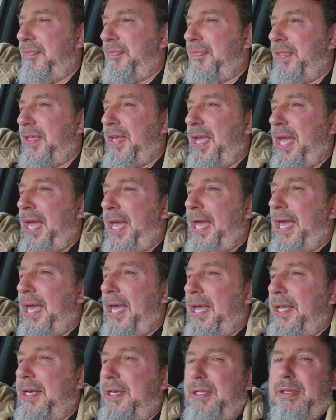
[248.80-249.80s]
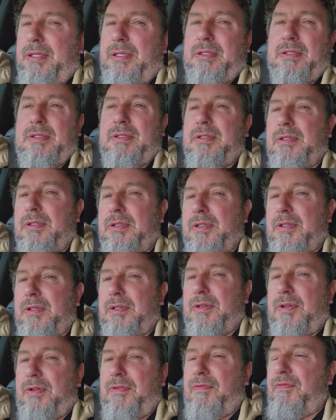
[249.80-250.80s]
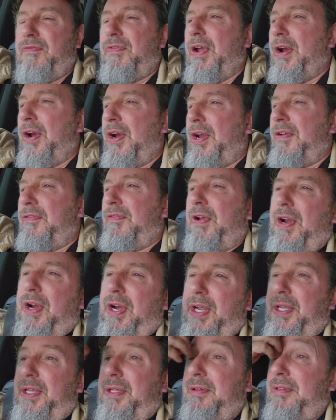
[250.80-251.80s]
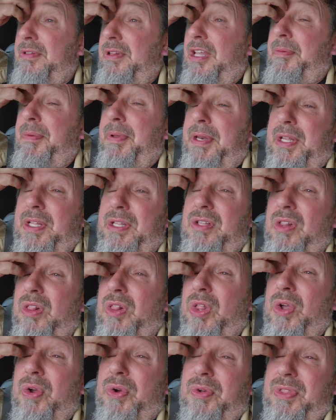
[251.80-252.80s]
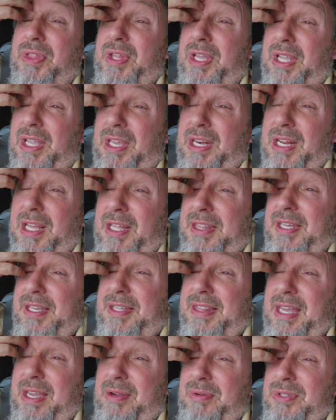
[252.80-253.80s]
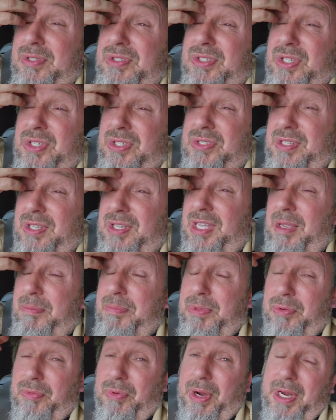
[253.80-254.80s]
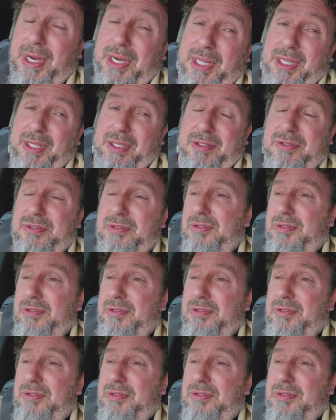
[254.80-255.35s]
They had very, very limited clothing, and I think that was just to keep the ratings.